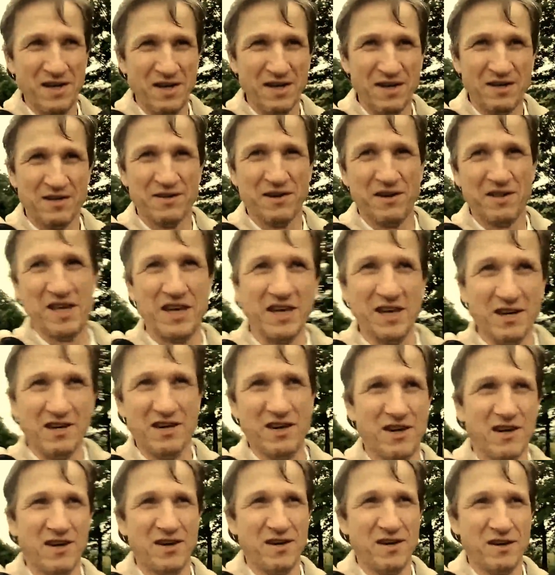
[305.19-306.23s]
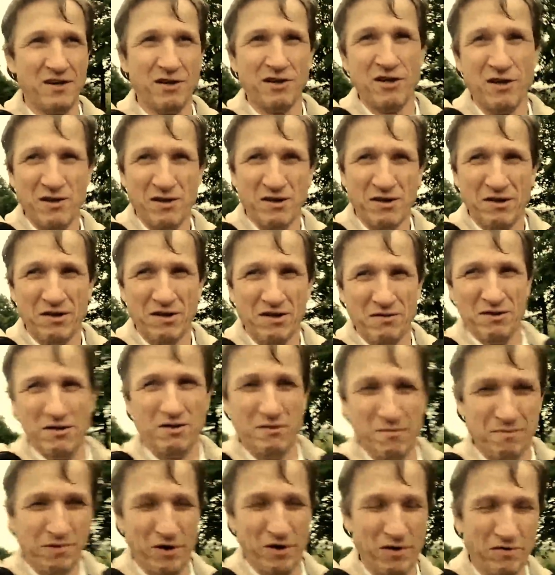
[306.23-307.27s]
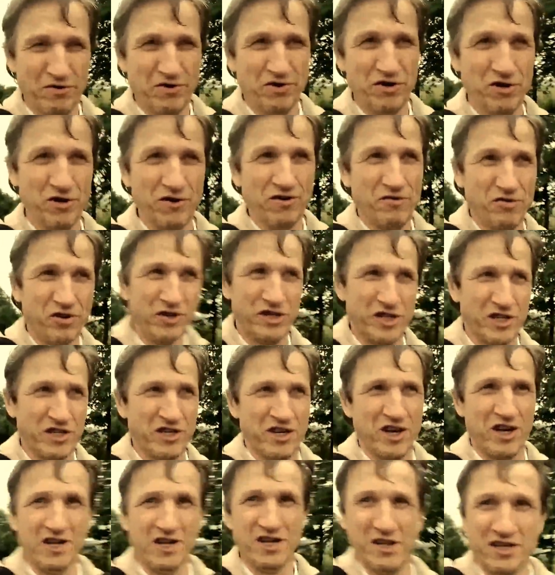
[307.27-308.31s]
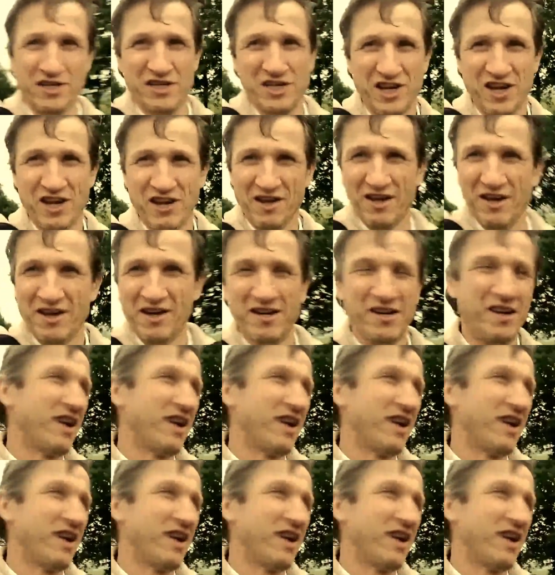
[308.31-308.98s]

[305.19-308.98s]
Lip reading: So I think Poles shouldn't criticise their